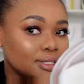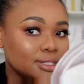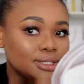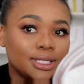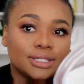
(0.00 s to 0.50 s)

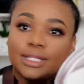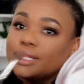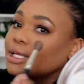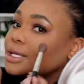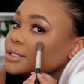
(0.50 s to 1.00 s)
just does the
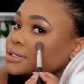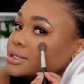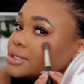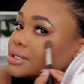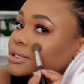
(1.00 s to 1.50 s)
things.
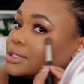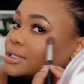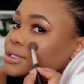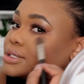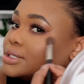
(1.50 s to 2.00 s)

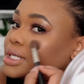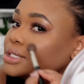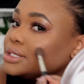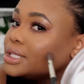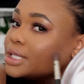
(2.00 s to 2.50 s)
It does the